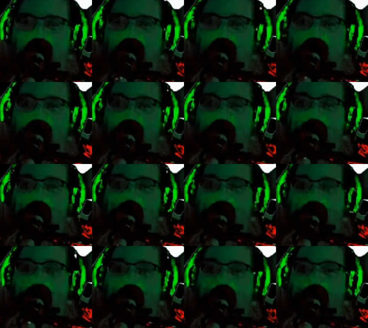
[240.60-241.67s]

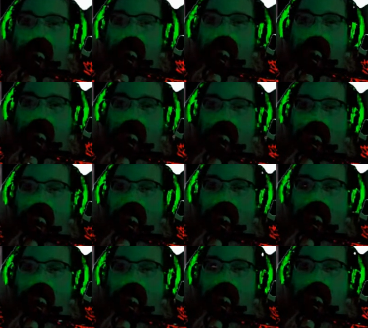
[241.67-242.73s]
than to
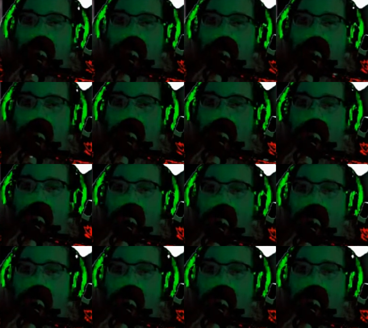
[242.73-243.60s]
co-sign this.